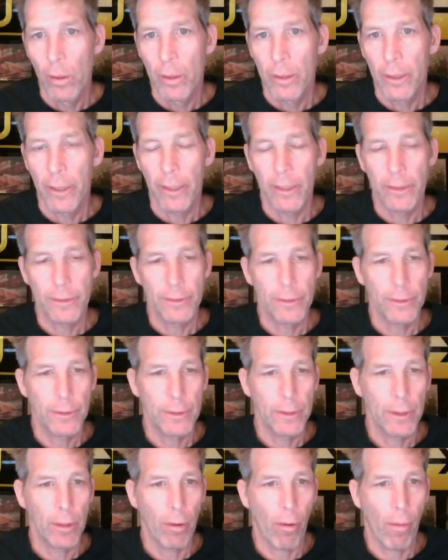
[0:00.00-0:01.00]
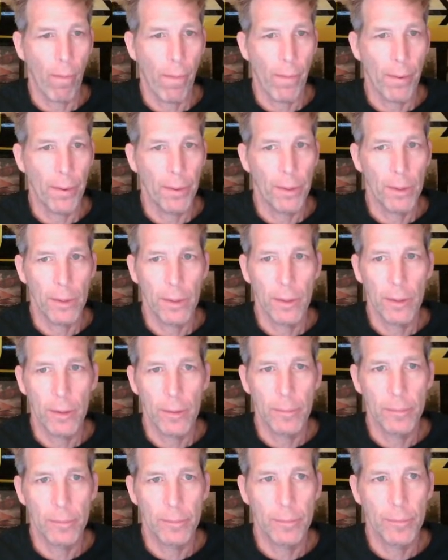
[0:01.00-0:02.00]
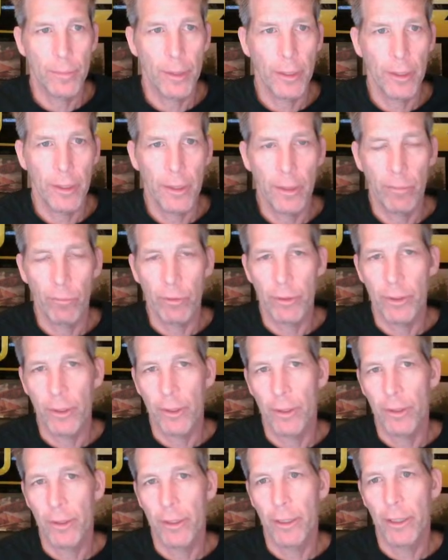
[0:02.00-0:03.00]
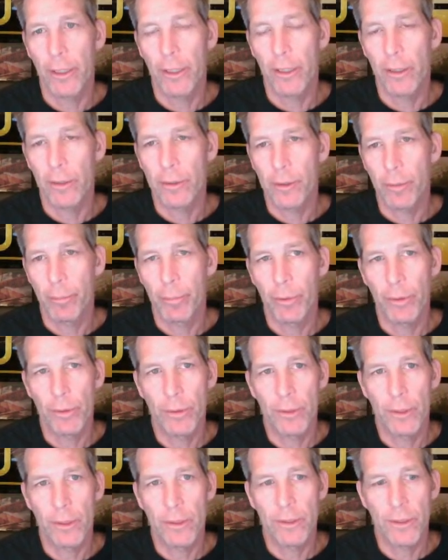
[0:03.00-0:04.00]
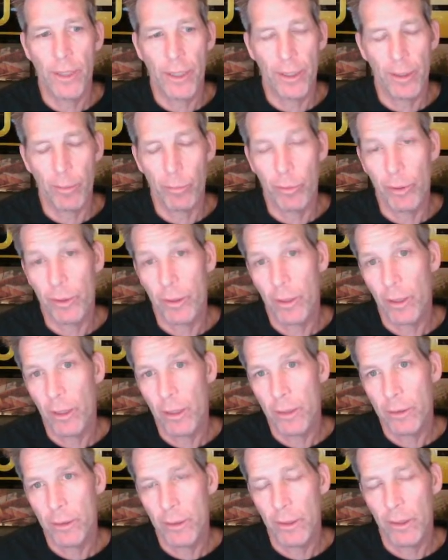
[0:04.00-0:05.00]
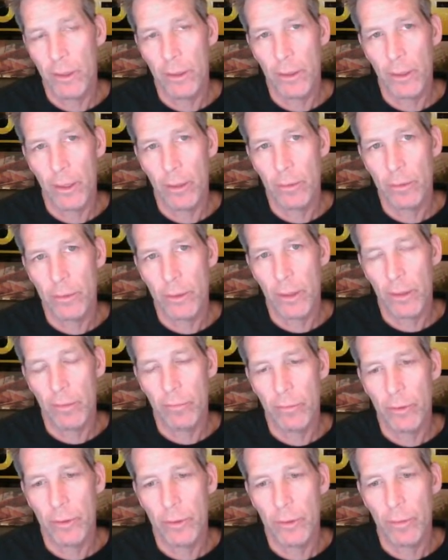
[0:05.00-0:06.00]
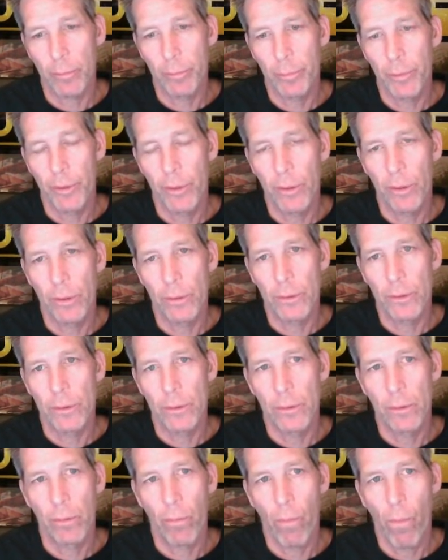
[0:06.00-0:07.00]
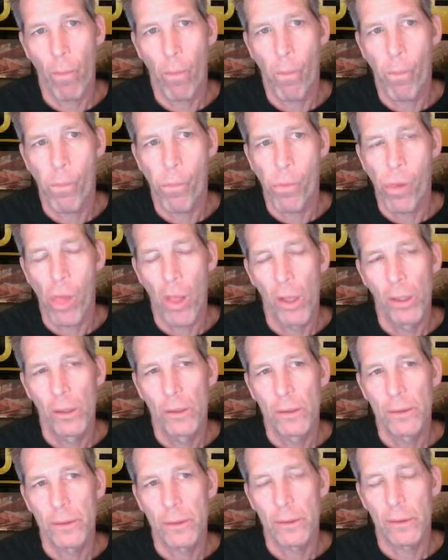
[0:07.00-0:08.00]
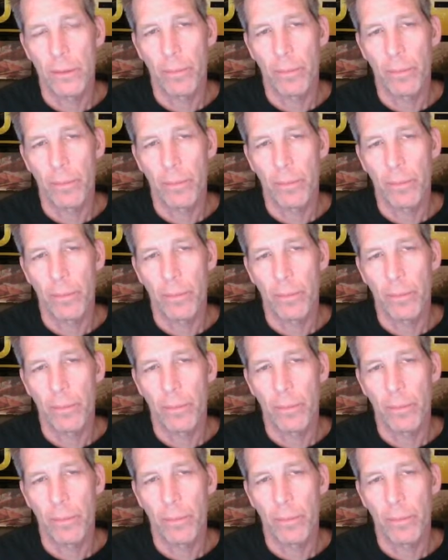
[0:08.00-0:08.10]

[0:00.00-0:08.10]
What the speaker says: Cancer. And then within there, to build this site up with content outside of just the builds. So,